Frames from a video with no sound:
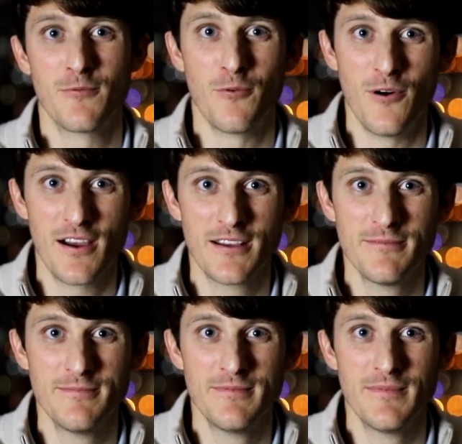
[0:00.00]

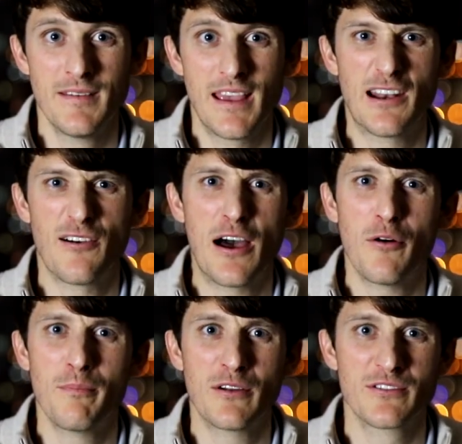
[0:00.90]
One, it'll
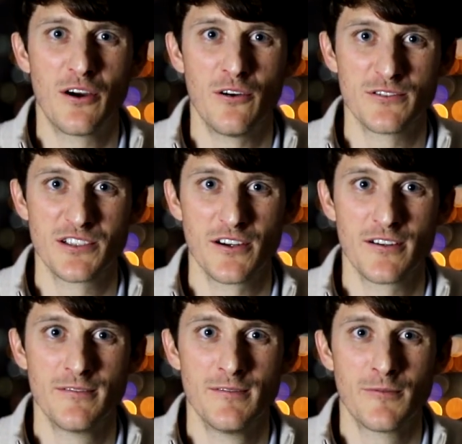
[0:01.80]
help build
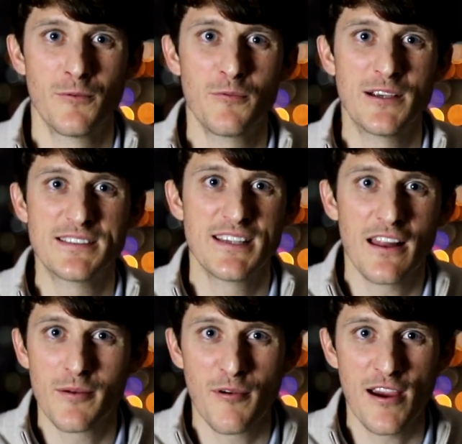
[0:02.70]
culture. When we
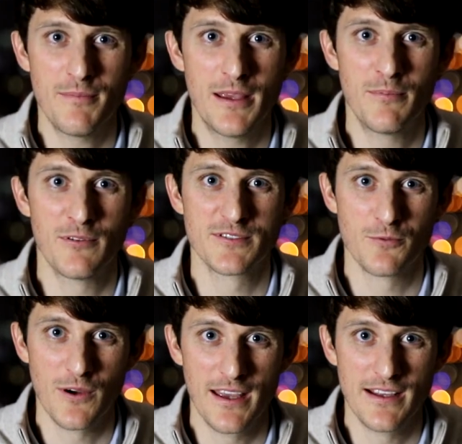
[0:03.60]
celebrate people's
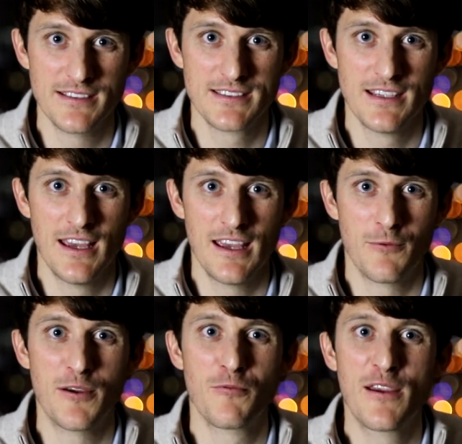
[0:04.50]
wins,
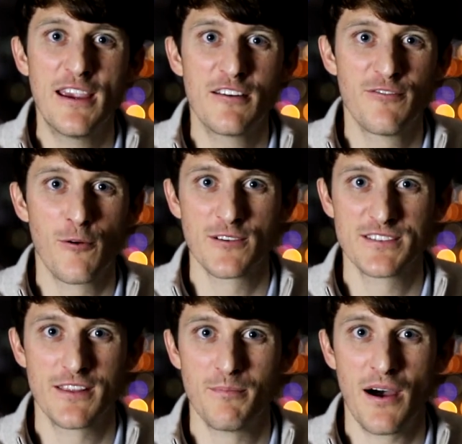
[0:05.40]
we
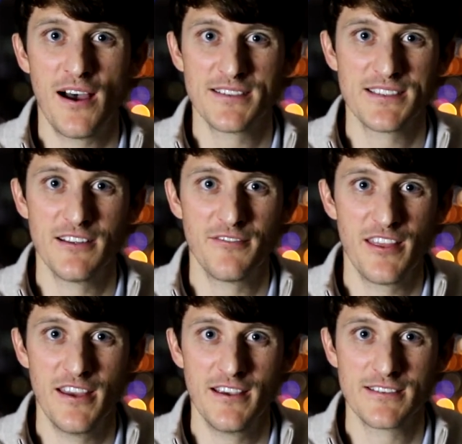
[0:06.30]
reinforce the positive
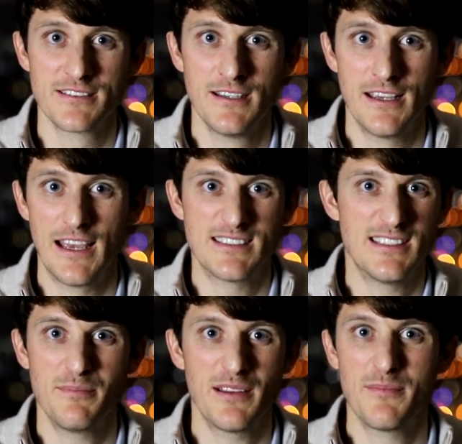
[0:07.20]
things. It
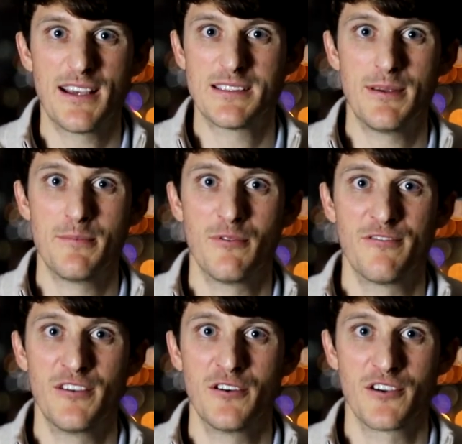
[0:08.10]
simply makes people
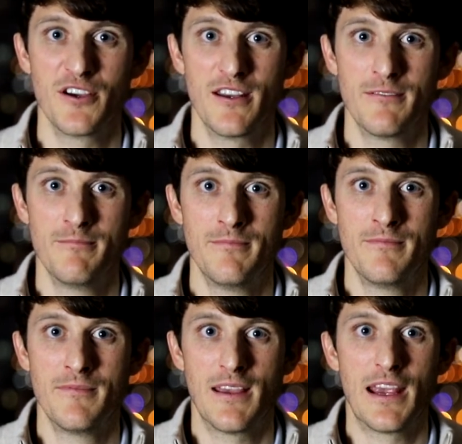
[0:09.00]
feel good.
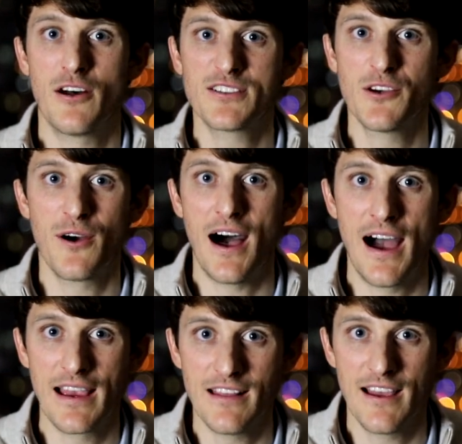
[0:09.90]
It also
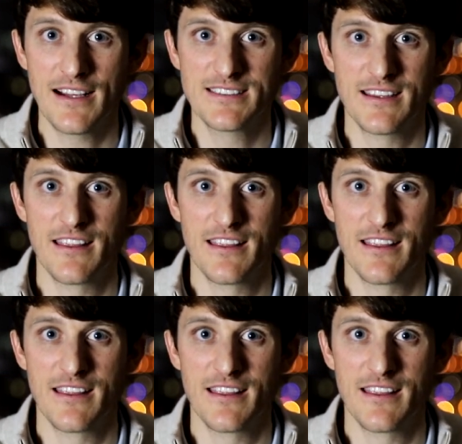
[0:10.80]
highlights